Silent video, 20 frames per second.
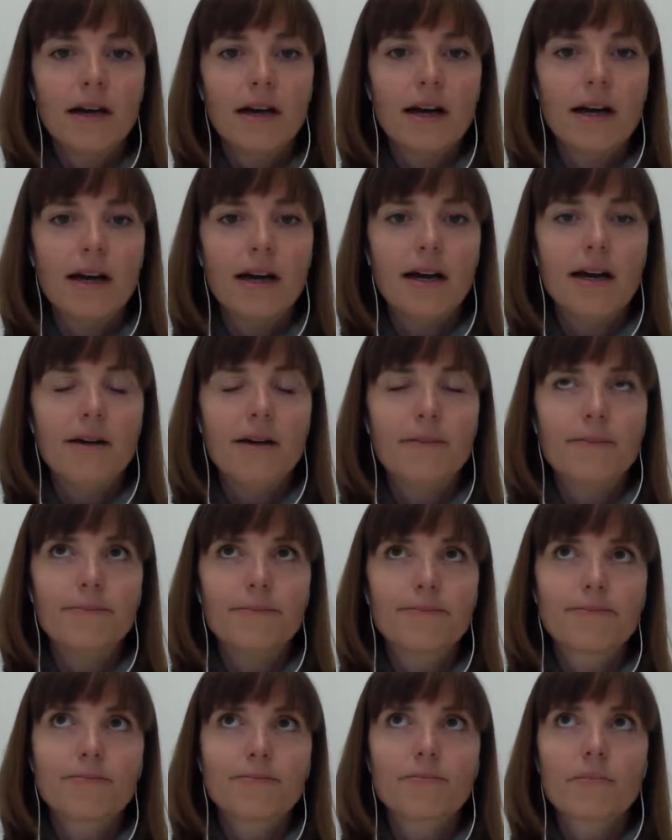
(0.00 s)

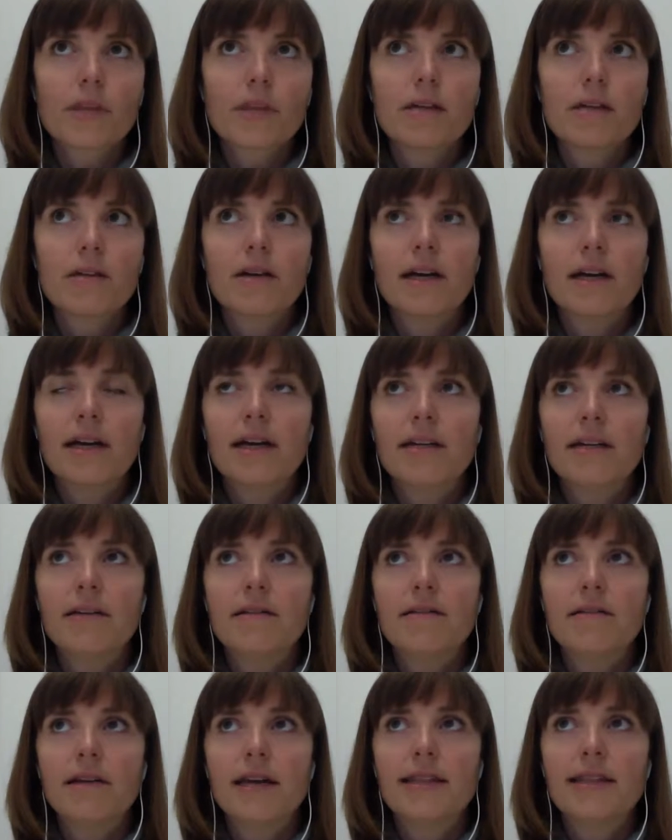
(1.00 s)
And
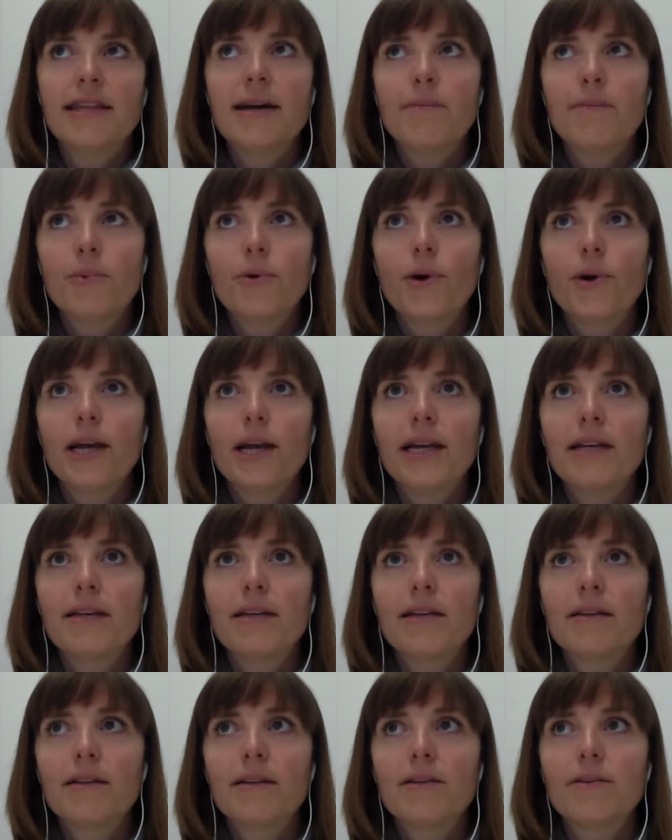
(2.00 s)
at that
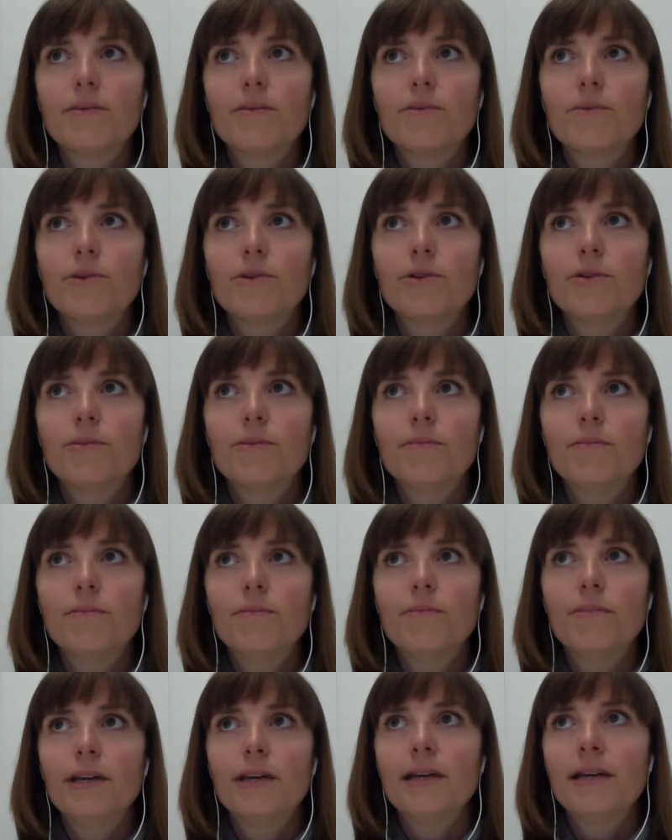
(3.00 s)
point, we'll
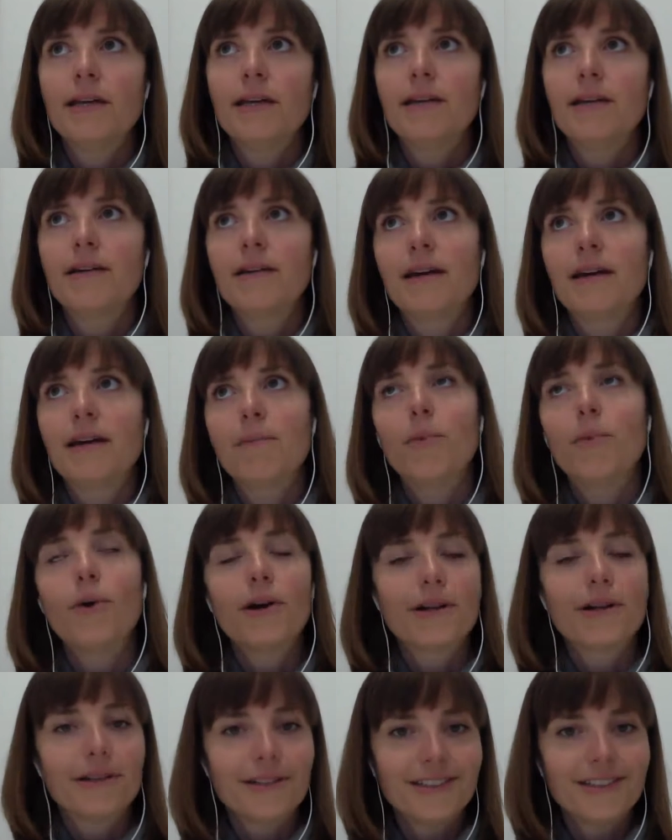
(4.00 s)
be
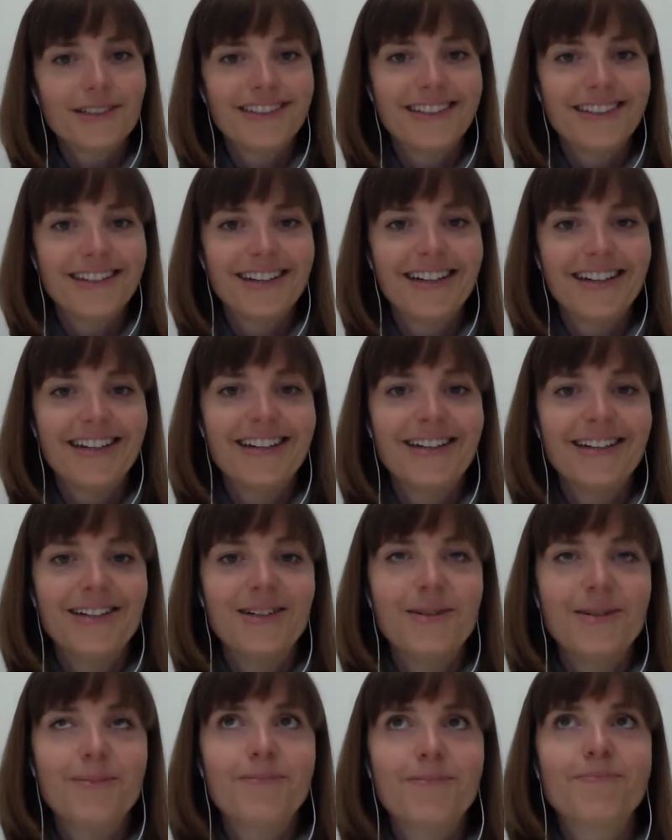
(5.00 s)
immortal,
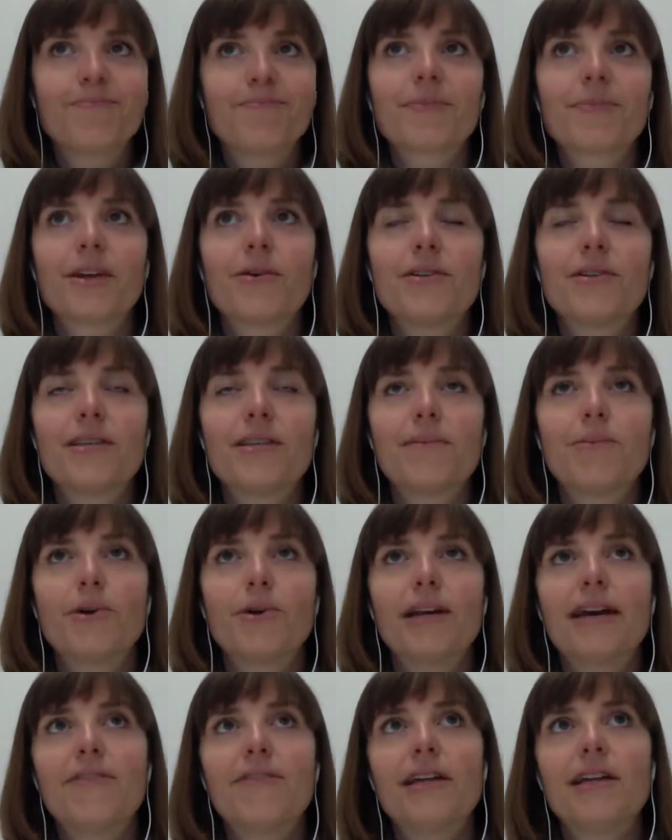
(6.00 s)
or some
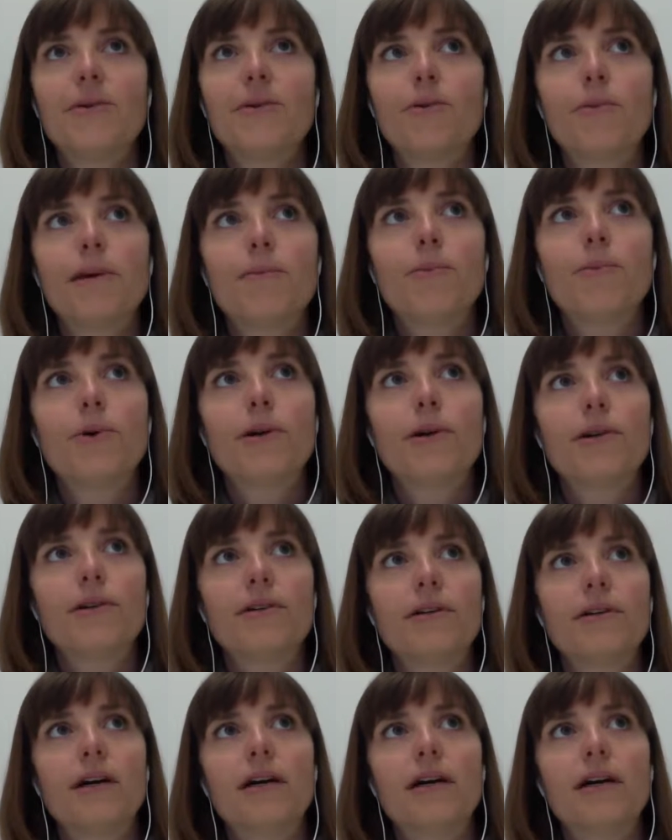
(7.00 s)
point after that, we'll be immortal.